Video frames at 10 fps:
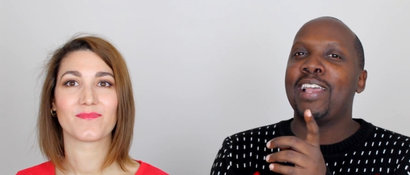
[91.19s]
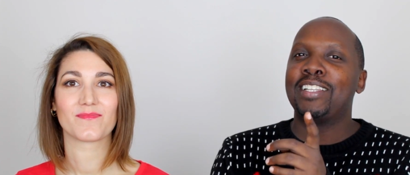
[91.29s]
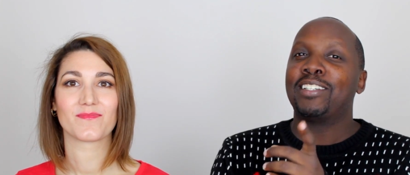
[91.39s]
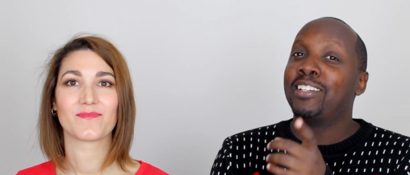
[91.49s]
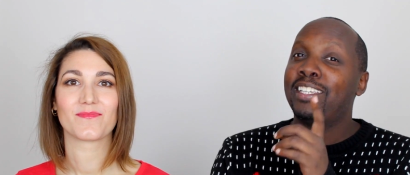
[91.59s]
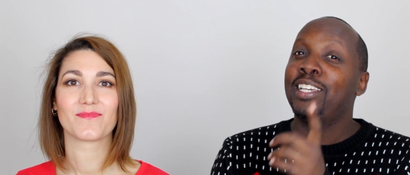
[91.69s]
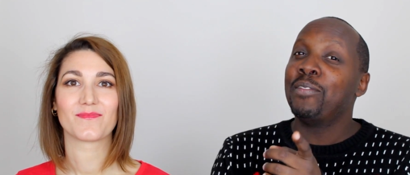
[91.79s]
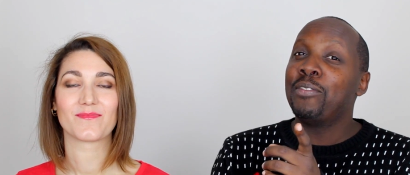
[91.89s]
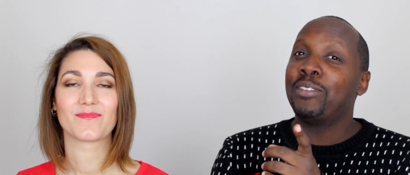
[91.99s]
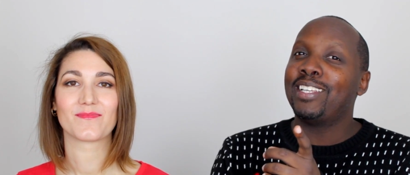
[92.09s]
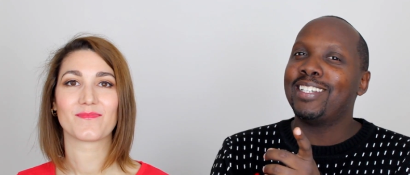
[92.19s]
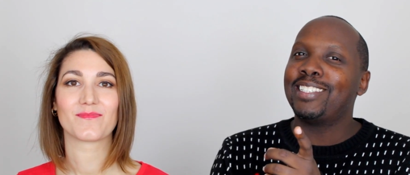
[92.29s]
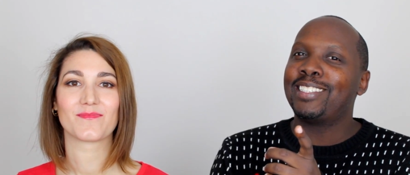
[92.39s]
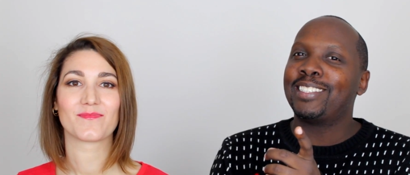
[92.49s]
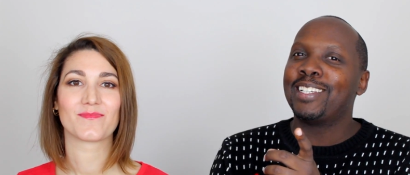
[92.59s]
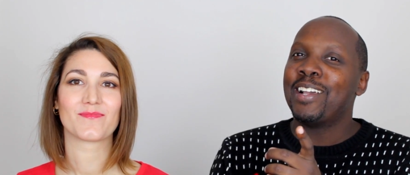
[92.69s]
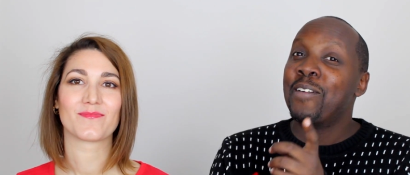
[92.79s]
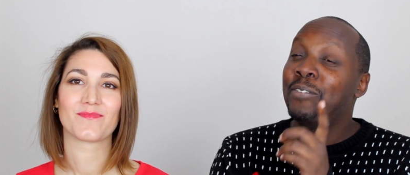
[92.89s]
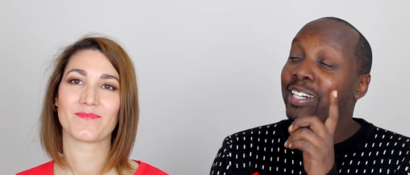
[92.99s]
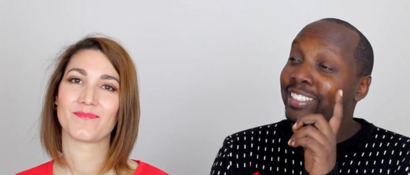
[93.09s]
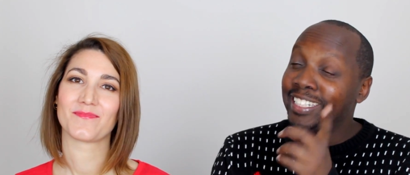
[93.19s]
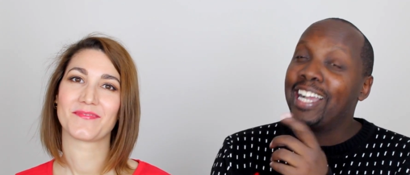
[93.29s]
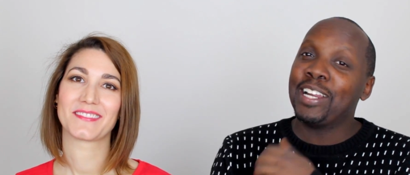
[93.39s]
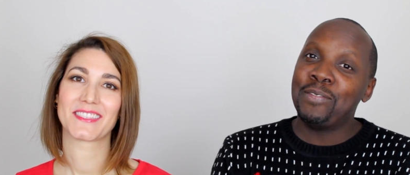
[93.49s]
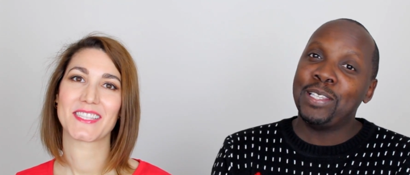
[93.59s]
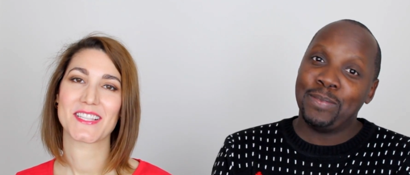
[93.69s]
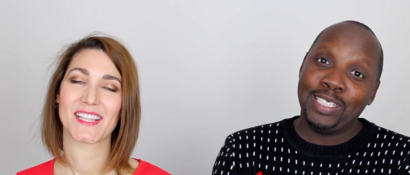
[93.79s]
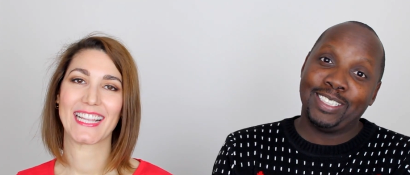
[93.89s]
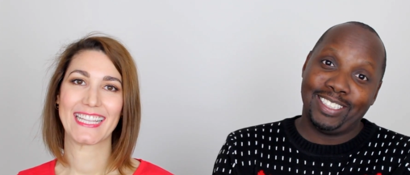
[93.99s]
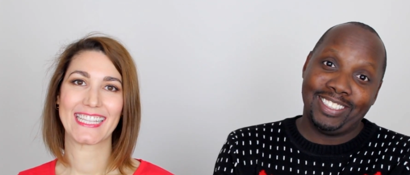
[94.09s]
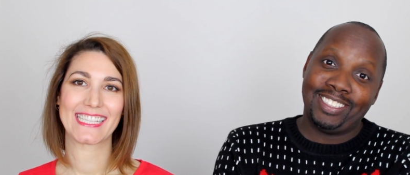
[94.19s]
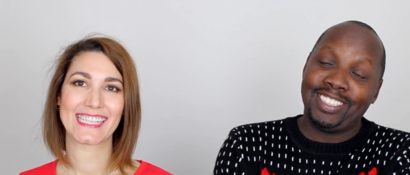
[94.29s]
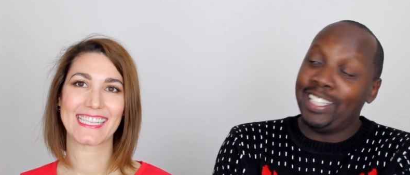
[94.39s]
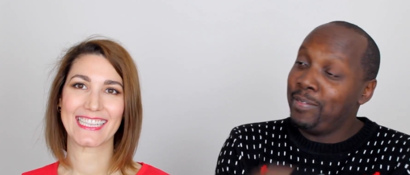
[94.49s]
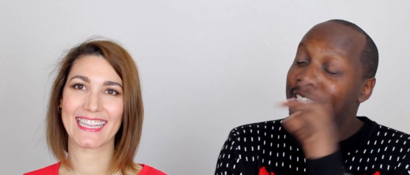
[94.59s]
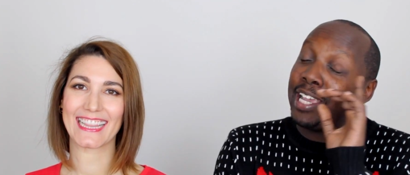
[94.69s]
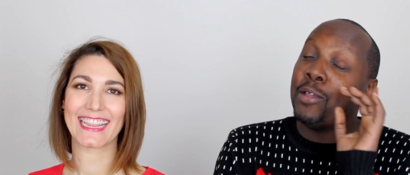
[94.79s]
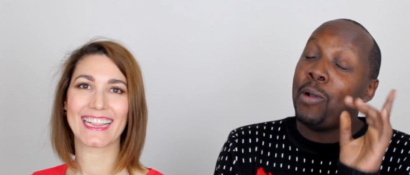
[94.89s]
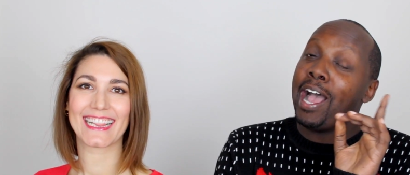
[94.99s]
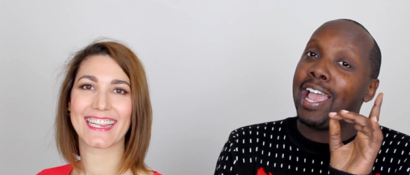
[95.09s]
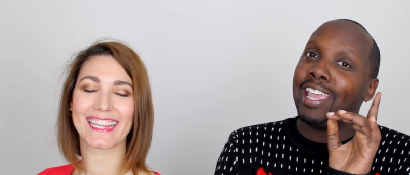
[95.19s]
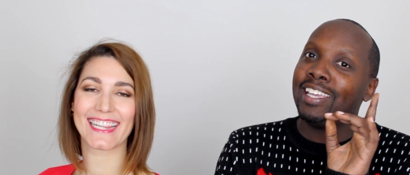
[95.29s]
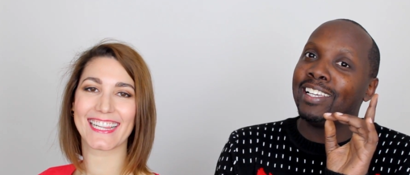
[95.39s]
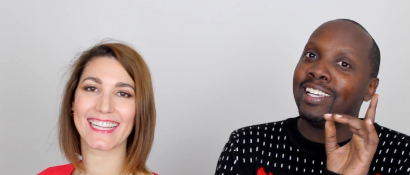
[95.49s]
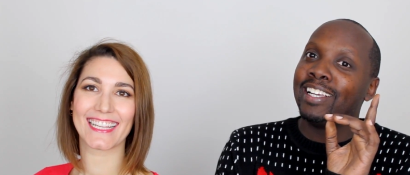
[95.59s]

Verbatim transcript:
Speaker 1: fans are gonna kill me for this, but it's not gonna be The Mentalist. Let me tell you why!